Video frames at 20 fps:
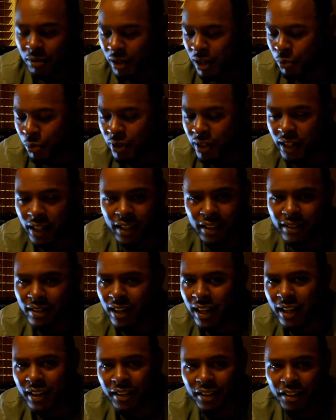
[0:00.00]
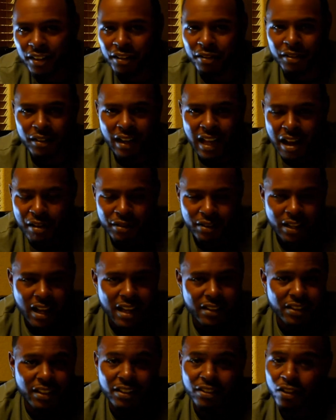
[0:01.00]
I will get into that in another video.
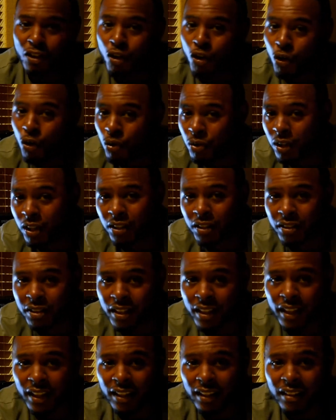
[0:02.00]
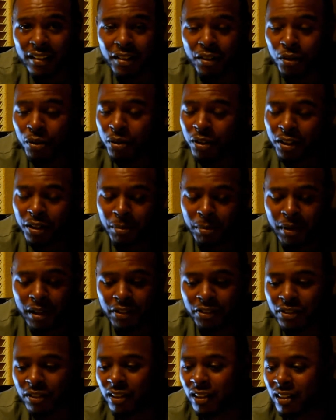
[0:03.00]
Advertising is a whole nother thing, whole nother
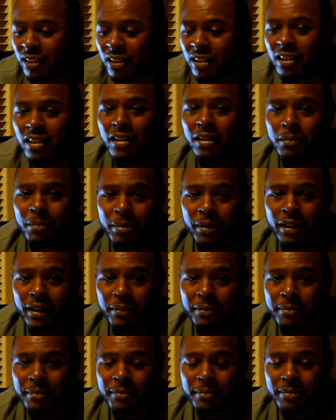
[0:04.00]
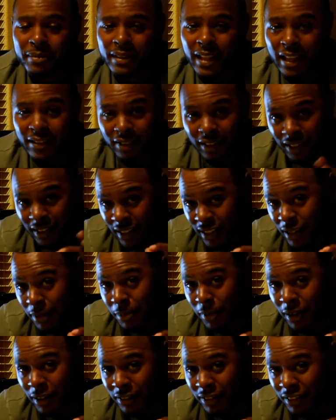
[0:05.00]
monster. But that's a key
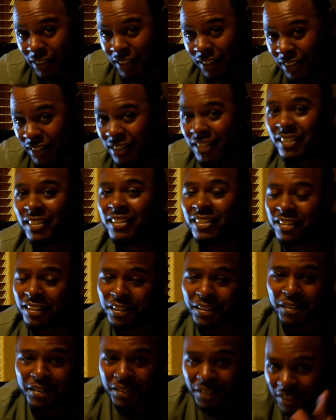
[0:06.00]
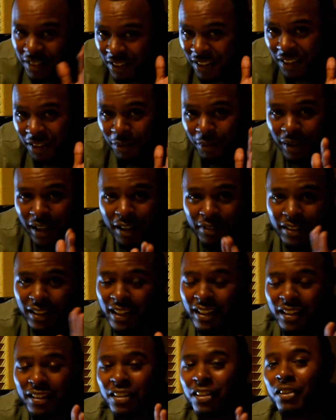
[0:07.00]
monster. So we have to
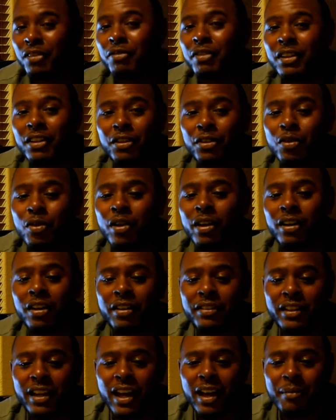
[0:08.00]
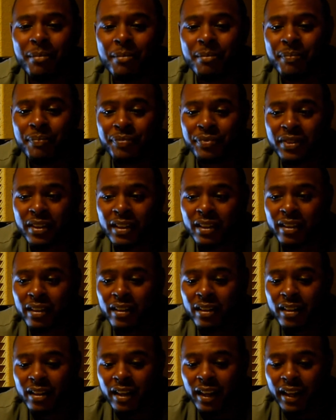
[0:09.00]
get another video going on that.
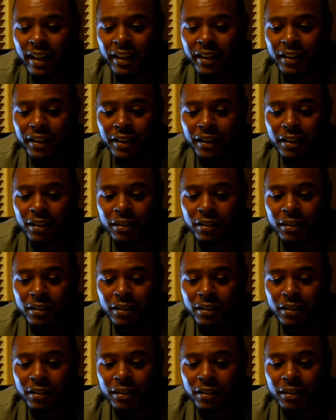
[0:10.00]
And